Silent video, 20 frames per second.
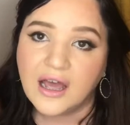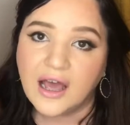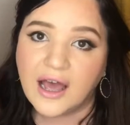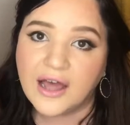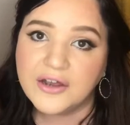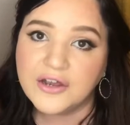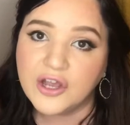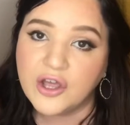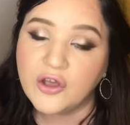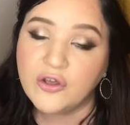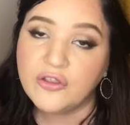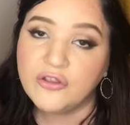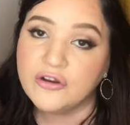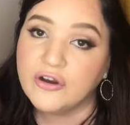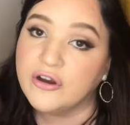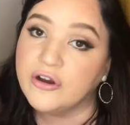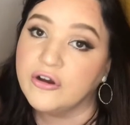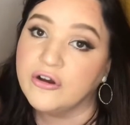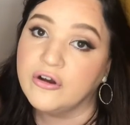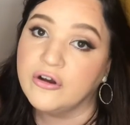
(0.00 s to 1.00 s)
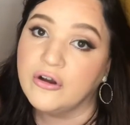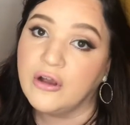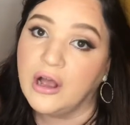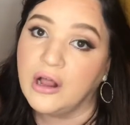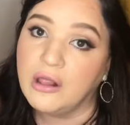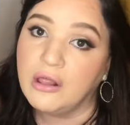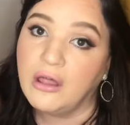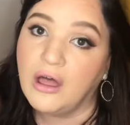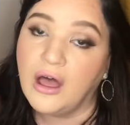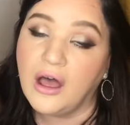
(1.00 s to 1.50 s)
I know there are a
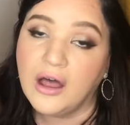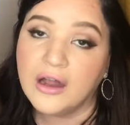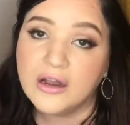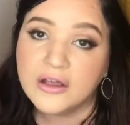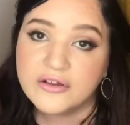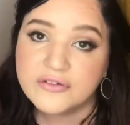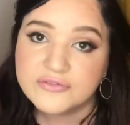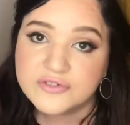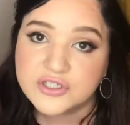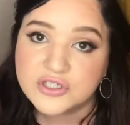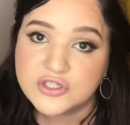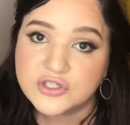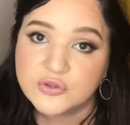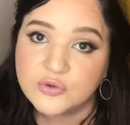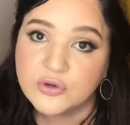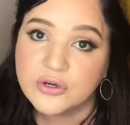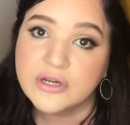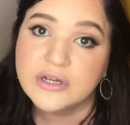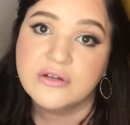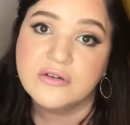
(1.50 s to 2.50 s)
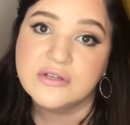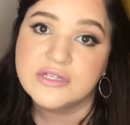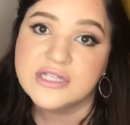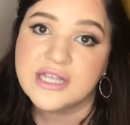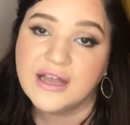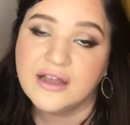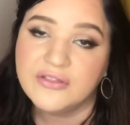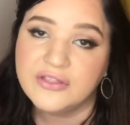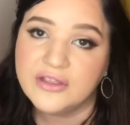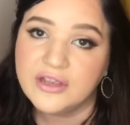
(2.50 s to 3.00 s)
lot of tutorials
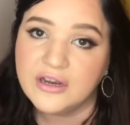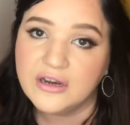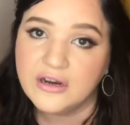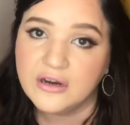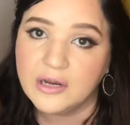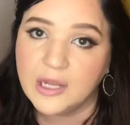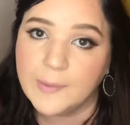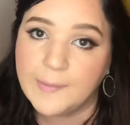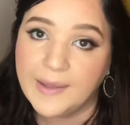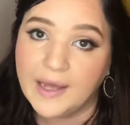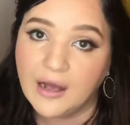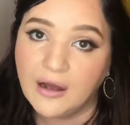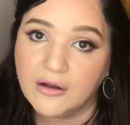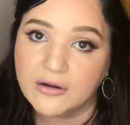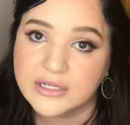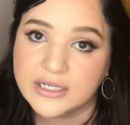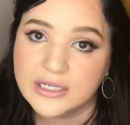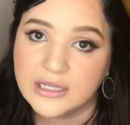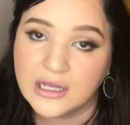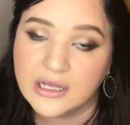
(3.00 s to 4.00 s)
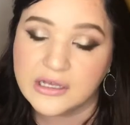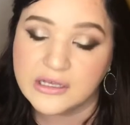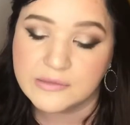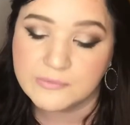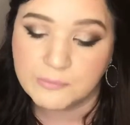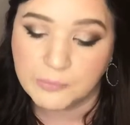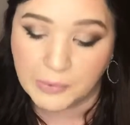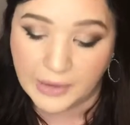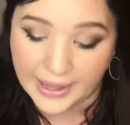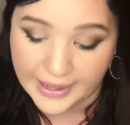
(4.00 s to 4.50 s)
out there about
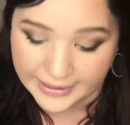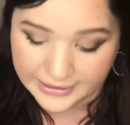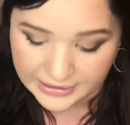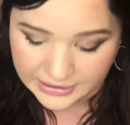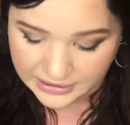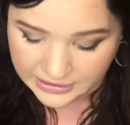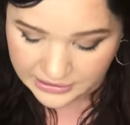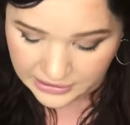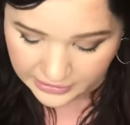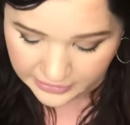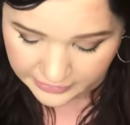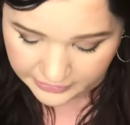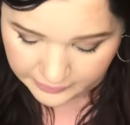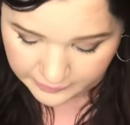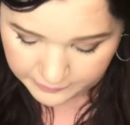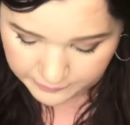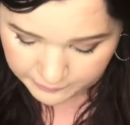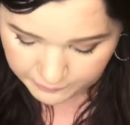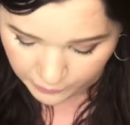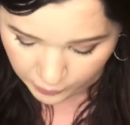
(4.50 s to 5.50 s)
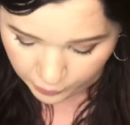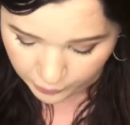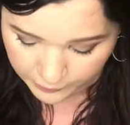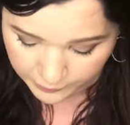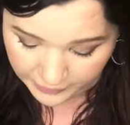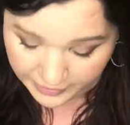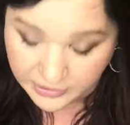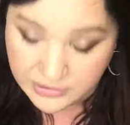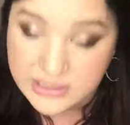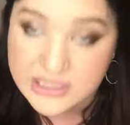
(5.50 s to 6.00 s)
black or
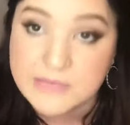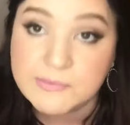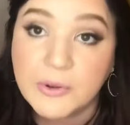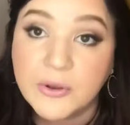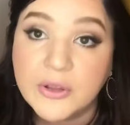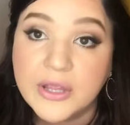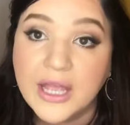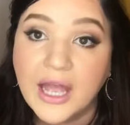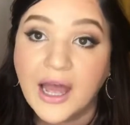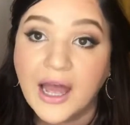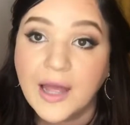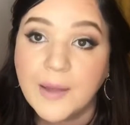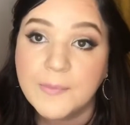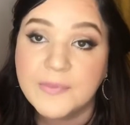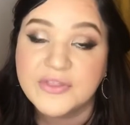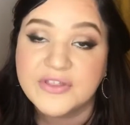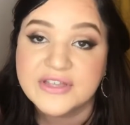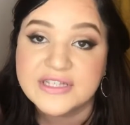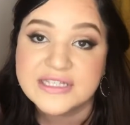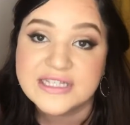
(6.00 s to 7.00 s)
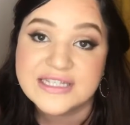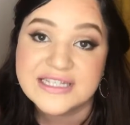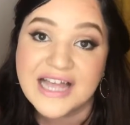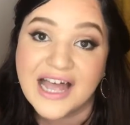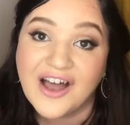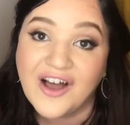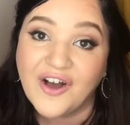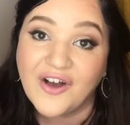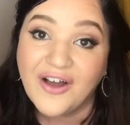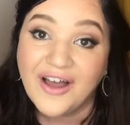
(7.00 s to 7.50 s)
brown smoky eye, but this is
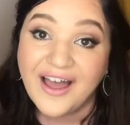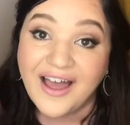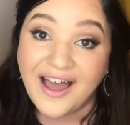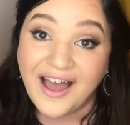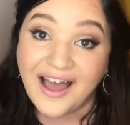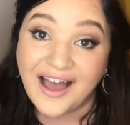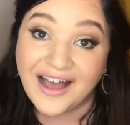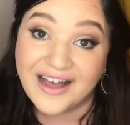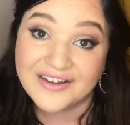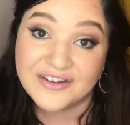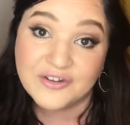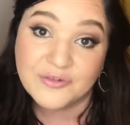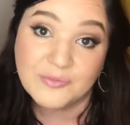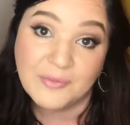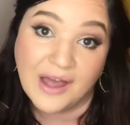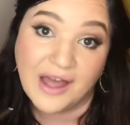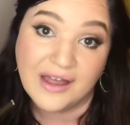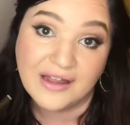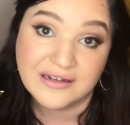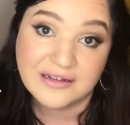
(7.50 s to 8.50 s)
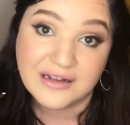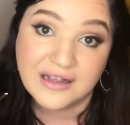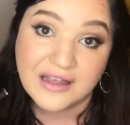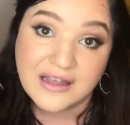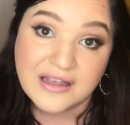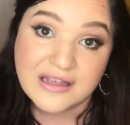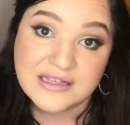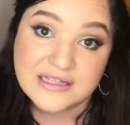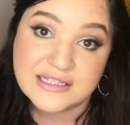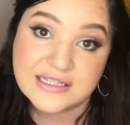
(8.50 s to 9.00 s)
how I do mine.
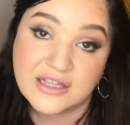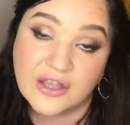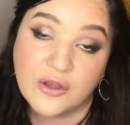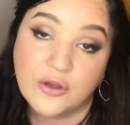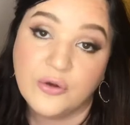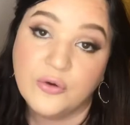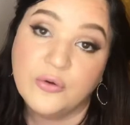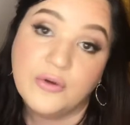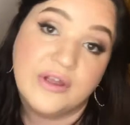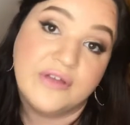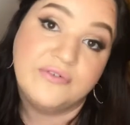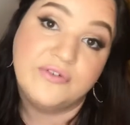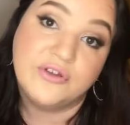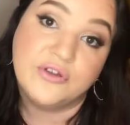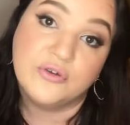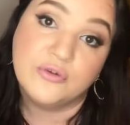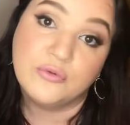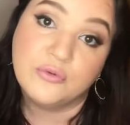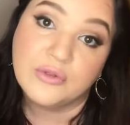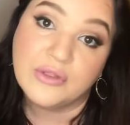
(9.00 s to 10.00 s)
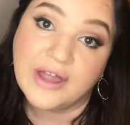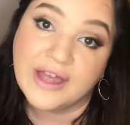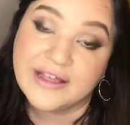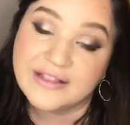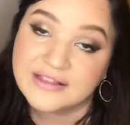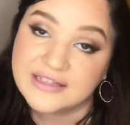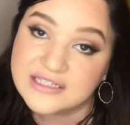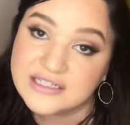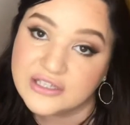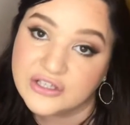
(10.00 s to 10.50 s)
So if you
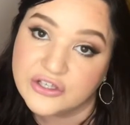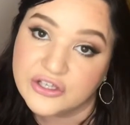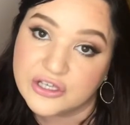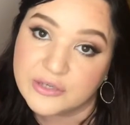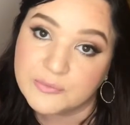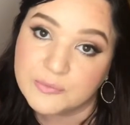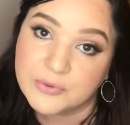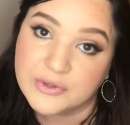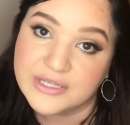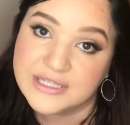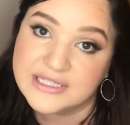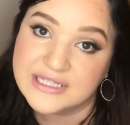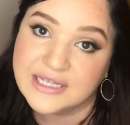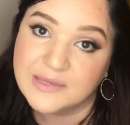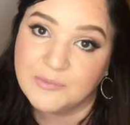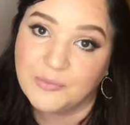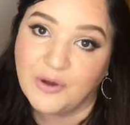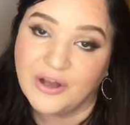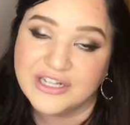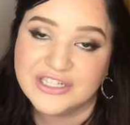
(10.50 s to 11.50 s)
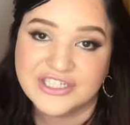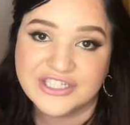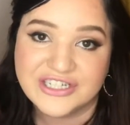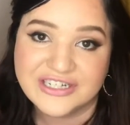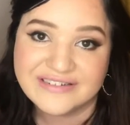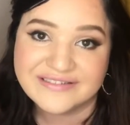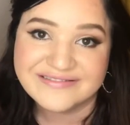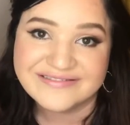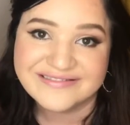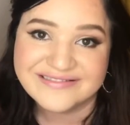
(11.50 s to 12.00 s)
like this look, please keep
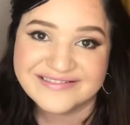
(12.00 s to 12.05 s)
watching.